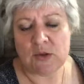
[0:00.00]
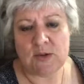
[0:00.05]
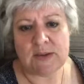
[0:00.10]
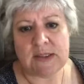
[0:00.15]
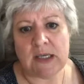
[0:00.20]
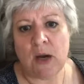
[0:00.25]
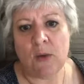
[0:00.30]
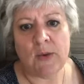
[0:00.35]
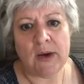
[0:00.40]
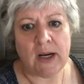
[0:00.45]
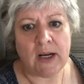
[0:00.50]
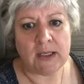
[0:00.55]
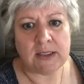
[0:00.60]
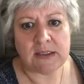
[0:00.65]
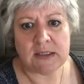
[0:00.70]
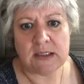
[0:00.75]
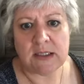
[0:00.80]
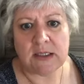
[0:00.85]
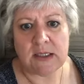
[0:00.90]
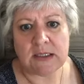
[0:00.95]
You say, I want to
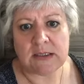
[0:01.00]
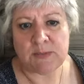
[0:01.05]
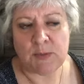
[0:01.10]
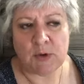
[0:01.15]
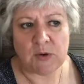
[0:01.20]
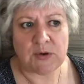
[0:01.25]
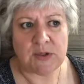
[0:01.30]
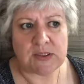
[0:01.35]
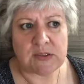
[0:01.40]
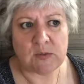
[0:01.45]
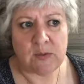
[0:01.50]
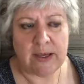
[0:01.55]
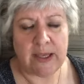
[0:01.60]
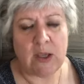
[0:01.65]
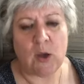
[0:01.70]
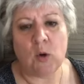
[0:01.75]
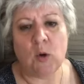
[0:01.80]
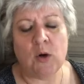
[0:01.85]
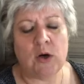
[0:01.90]
listen to this book this week.